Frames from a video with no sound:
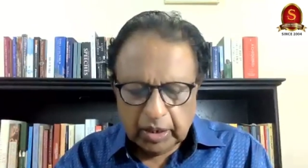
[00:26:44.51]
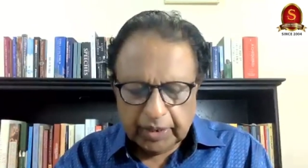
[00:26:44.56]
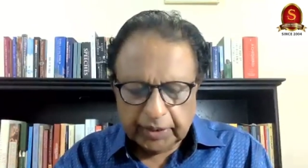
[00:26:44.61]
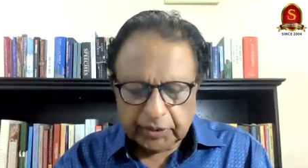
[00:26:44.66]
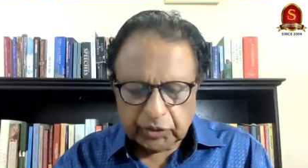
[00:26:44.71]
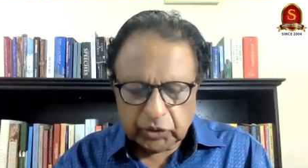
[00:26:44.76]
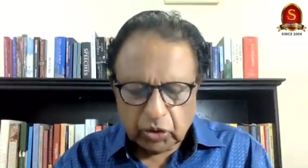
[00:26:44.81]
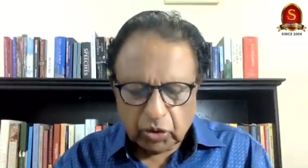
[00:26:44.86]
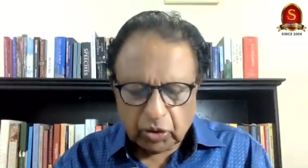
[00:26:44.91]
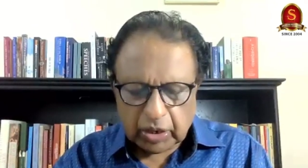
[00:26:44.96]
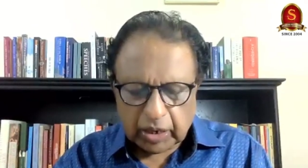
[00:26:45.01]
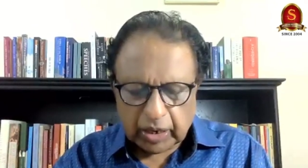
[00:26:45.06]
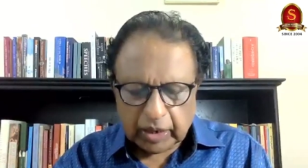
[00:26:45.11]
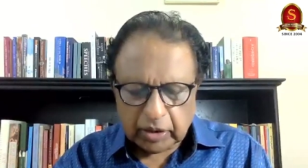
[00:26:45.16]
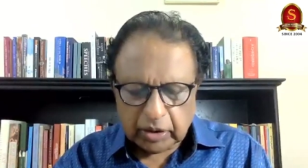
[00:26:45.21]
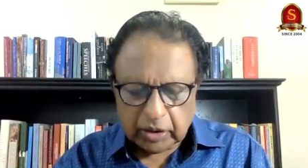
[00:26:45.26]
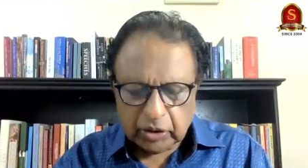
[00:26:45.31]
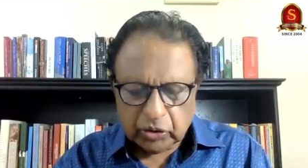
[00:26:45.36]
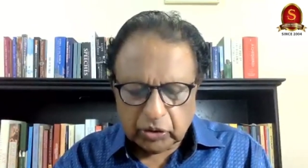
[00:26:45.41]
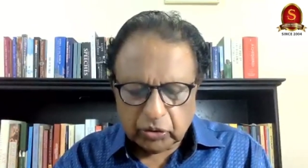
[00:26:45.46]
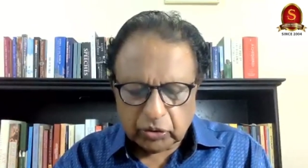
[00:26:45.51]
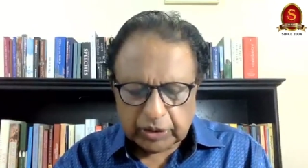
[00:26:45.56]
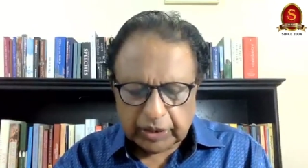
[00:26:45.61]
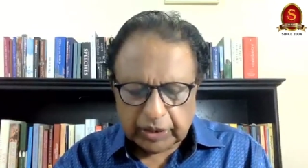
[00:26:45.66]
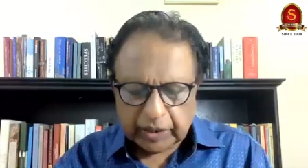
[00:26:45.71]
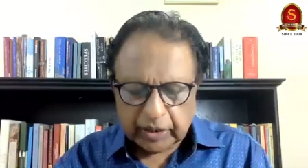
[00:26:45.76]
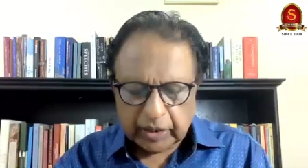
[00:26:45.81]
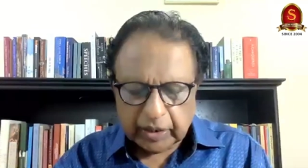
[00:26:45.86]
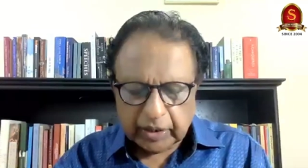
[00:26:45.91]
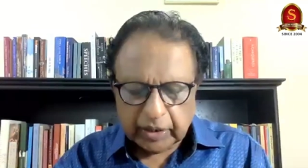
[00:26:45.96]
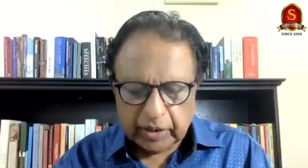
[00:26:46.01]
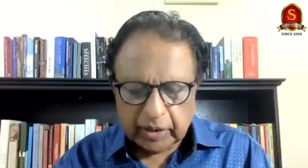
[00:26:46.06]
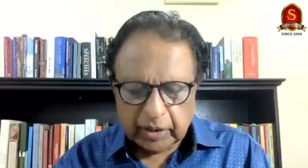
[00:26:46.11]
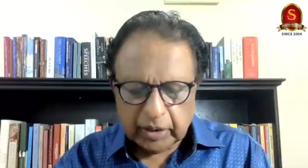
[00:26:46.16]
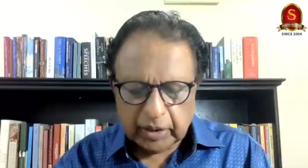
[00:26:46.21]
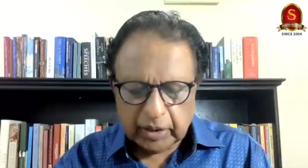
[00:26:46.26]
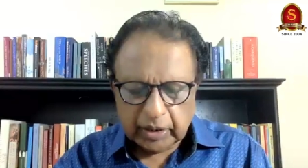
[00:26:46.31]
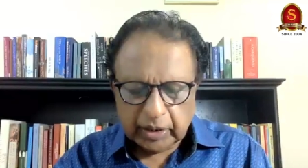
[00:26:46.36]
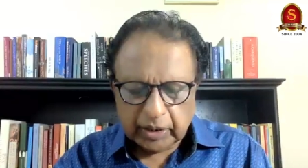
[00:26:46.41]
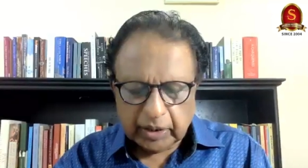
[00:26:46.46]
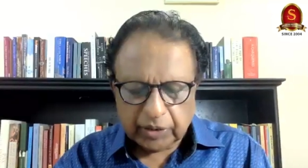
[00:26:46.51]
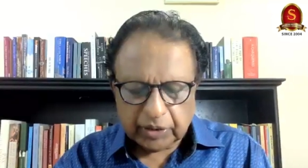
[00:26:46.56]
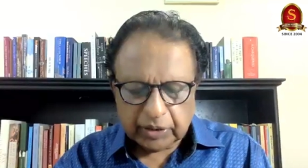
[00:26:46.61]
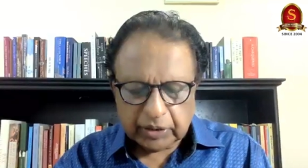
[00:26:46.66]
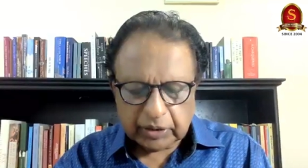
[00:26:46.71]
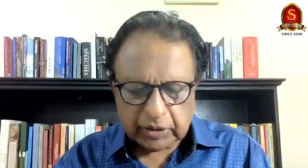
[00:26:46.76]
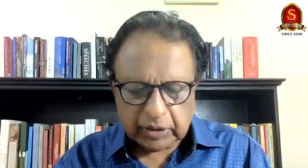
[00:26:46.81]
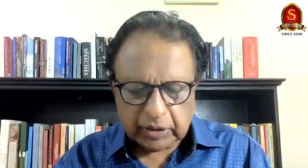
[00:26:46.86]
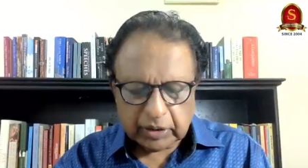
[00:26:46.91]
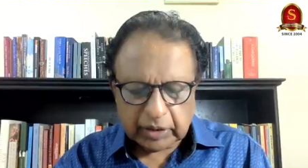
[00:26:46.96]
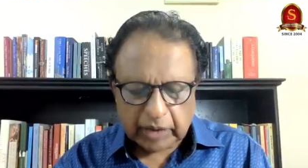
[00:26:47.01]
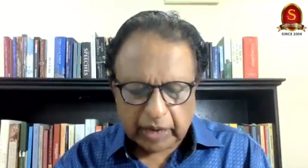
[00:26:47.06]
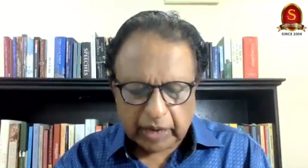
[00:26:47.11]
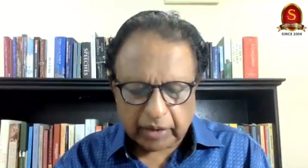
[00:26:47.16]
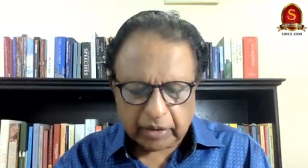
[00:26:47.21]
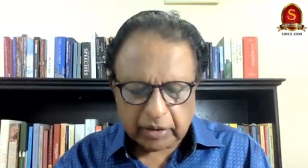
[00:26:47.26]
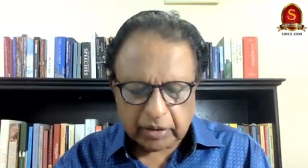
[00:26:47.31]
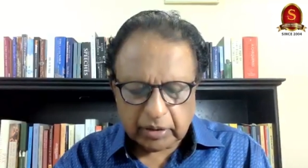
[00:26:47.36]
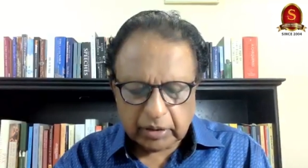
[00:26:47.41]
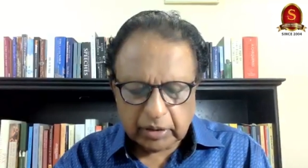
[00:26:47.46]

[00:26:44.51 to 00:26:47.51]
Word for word: is not likely to take any interest in that.